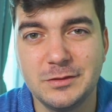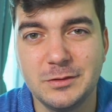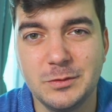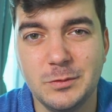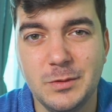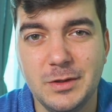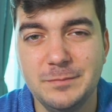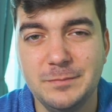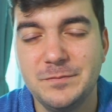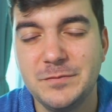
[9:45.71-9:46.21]

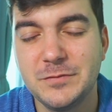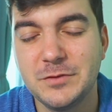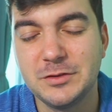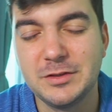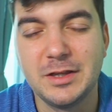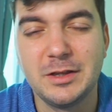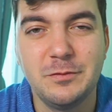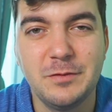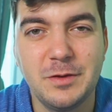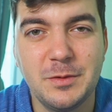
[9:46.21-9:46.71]
So
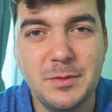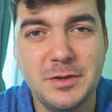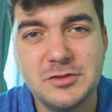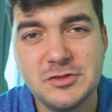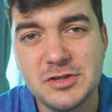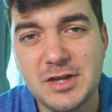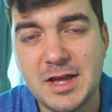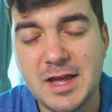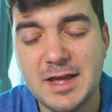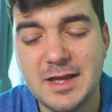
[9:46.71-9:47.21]
thank you very
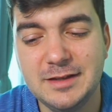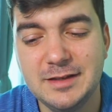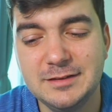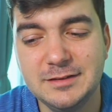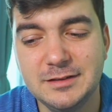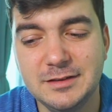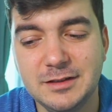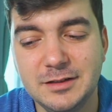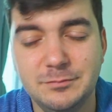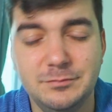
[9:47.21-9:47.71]
much,
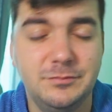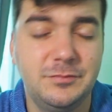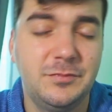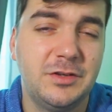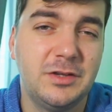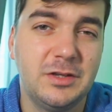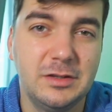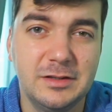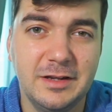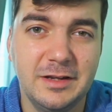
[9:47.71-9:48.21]
and
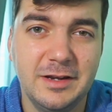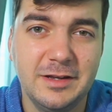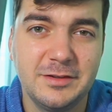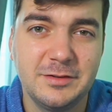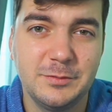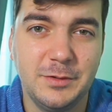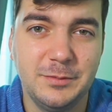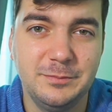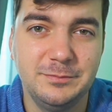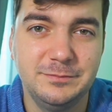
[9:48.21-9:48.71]
see you in the
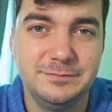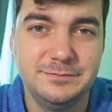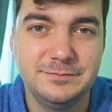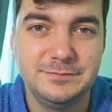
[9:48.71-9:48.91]
next one.